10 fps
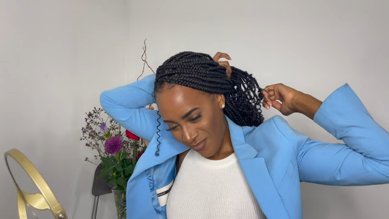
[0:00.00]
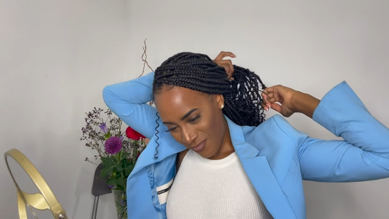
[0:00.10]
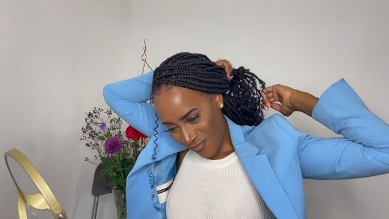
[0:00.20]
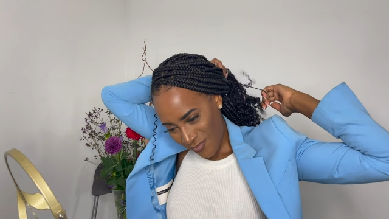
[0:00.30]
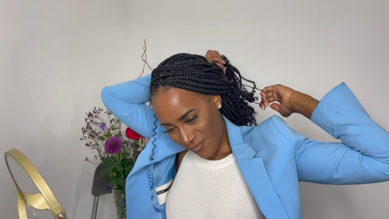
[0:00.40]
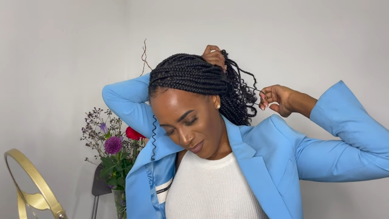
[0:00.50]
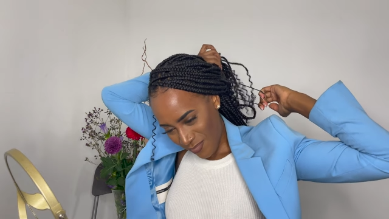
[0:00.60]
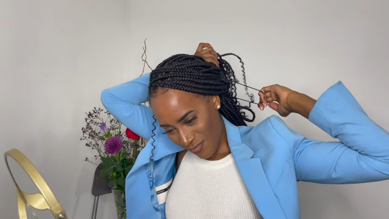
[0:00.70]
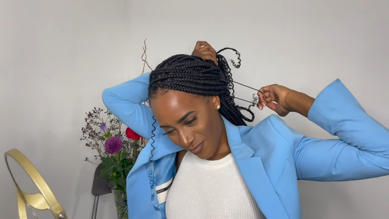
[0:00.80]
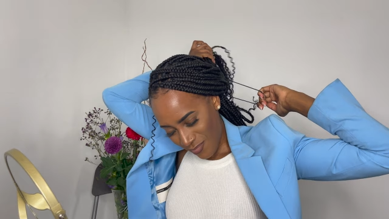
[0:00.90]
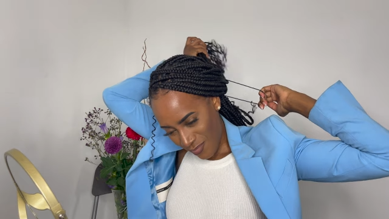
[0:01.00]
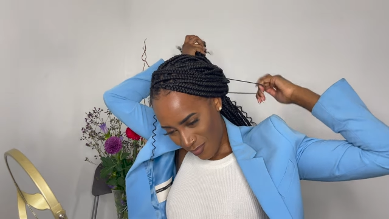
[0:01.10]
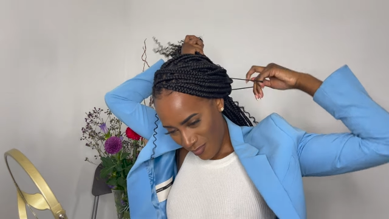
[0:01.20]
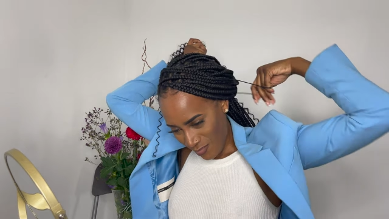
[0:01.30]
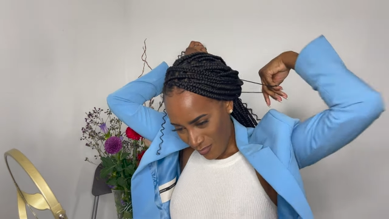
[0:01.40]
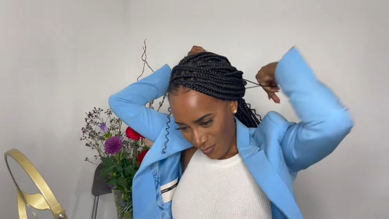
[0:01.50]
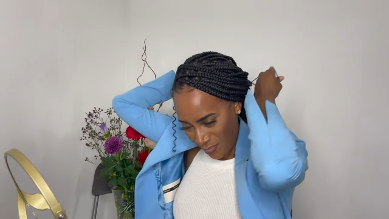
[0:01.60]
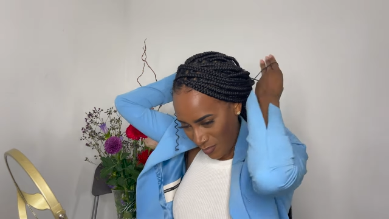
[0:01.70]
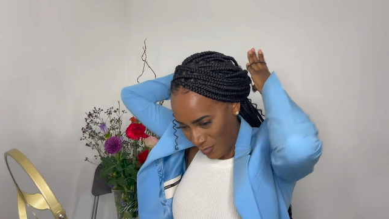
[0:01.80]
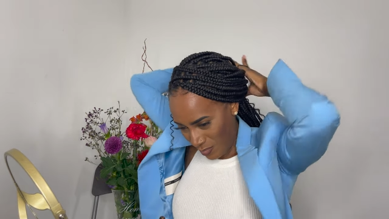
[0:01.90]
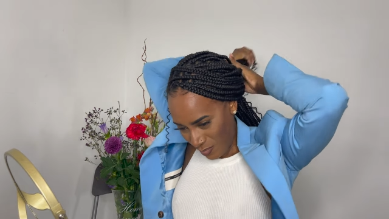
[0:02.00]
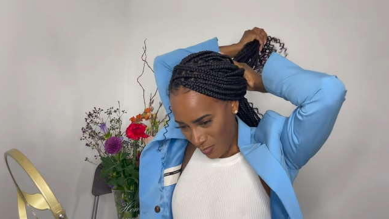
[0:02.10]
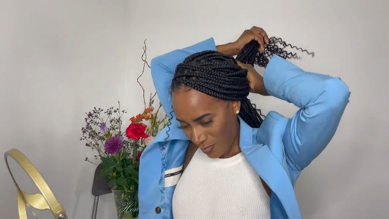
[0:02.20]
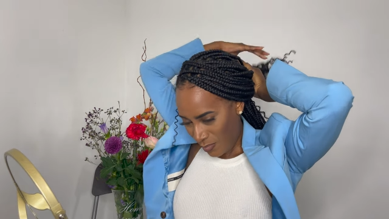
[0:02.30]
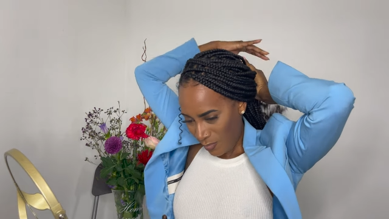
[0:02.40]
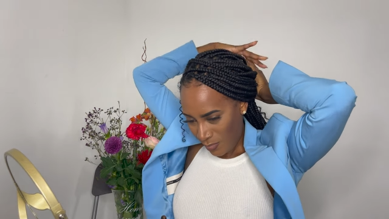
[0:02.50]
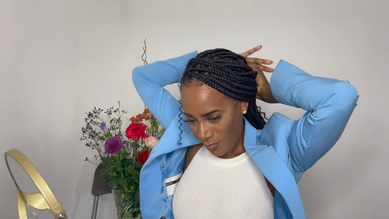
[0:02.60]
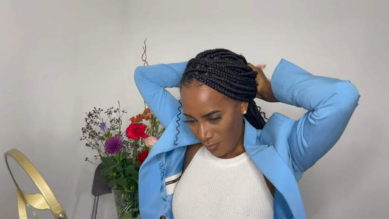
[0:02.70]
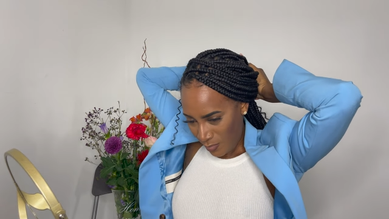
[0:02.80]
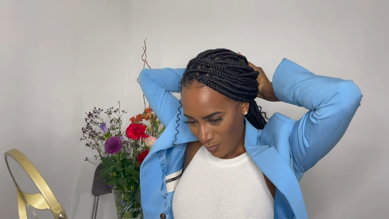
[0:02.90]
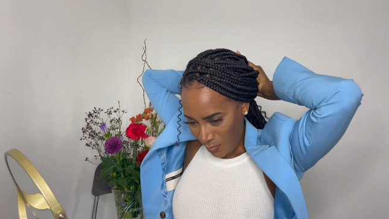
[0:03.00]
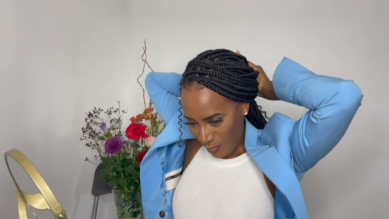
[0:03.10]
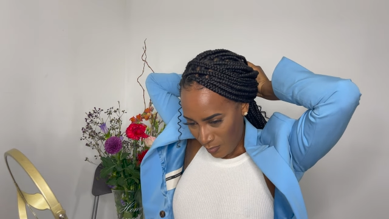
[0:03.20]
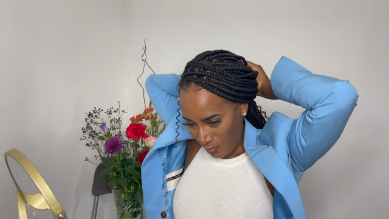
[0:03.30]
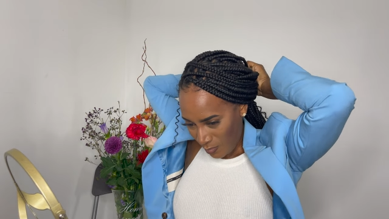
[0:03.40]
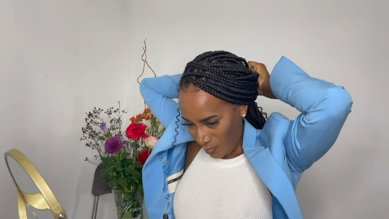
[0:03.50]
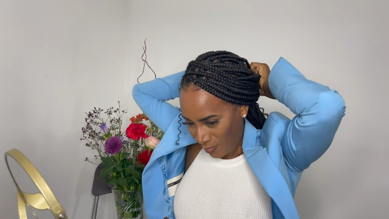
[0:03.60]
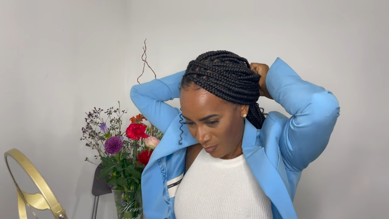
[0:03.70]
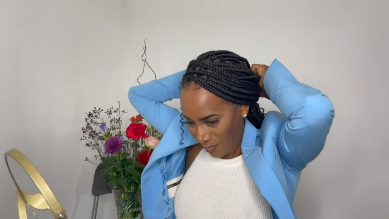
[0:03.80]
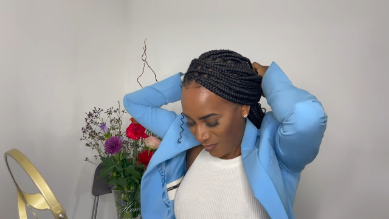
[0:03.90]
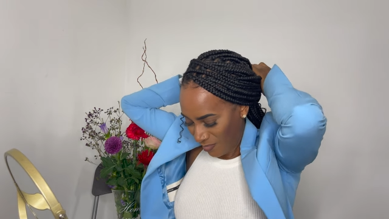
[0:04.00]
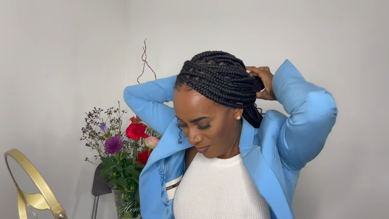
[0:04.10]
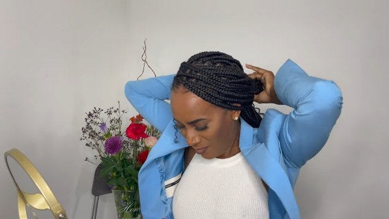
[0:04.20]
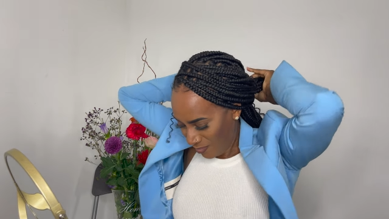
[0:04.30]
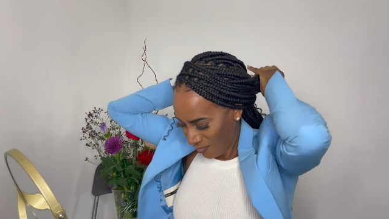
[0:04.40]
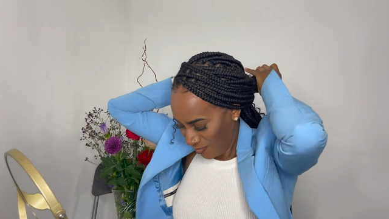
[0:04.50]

[no speech]